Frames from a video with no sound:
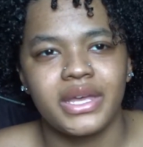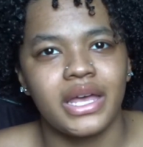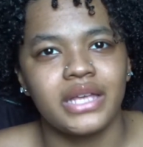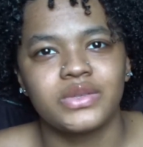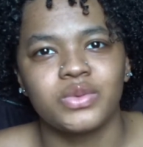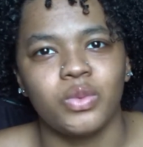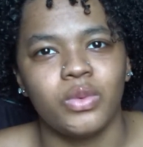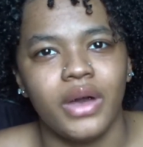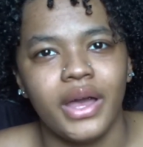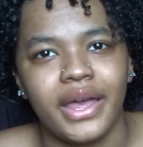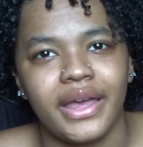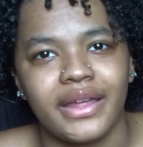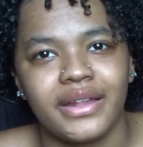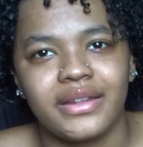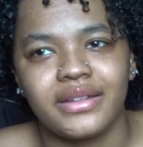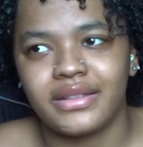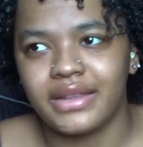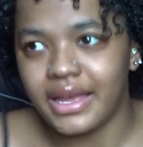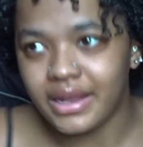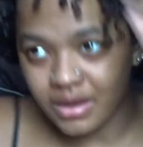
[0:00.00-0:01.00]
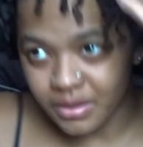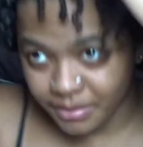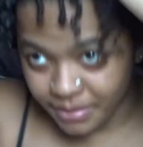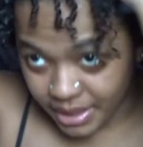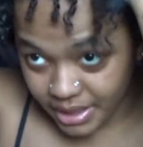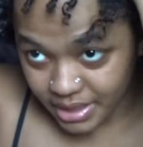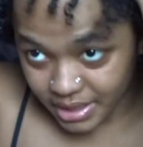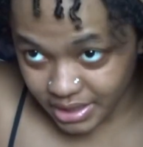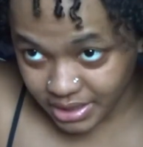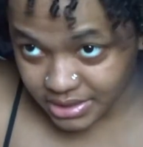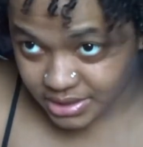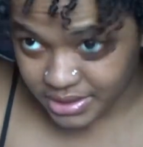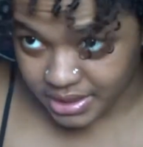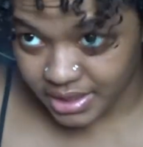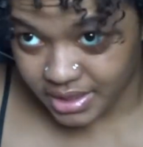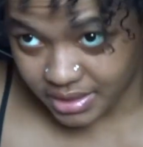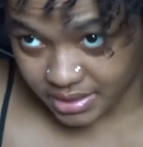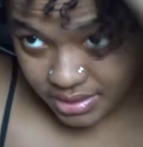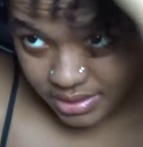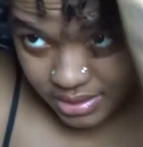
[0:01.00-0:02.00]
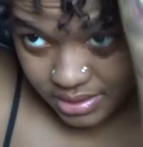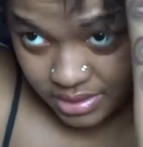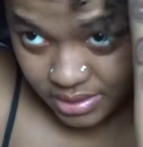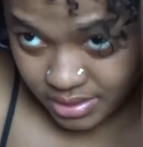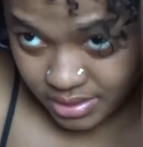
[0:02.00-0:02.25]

what? That don't make any sense.